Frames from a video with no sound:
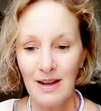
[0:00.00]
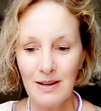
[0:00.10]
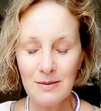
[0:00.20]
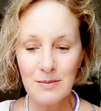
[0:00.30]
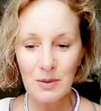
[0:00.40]

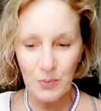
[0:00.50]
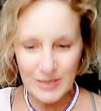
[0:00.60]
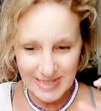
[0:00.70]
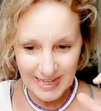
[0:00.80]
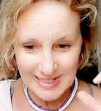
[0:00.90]
But
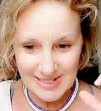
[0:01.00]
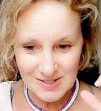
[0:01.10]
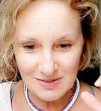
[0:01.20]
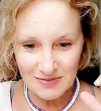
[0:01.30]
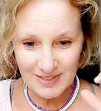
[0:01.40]
we tend to
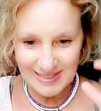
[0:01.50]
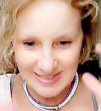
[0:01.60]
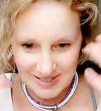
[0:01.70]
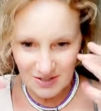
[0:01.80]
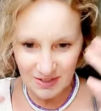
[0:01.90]
sort of get
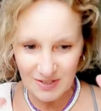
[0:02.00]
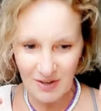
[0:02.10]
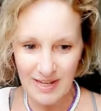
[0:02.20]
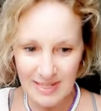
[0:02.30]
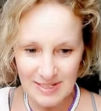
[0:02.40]
stuck in
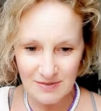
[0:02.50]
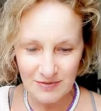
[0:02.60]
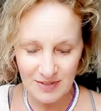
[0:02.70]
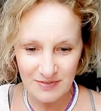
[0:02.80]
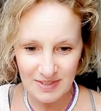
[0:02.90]
our head
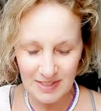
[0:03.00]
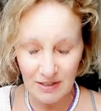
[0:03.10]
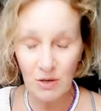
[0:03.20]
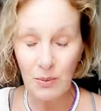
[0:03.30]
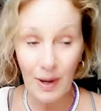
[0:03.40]
of thinking,
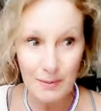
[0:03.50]
oh,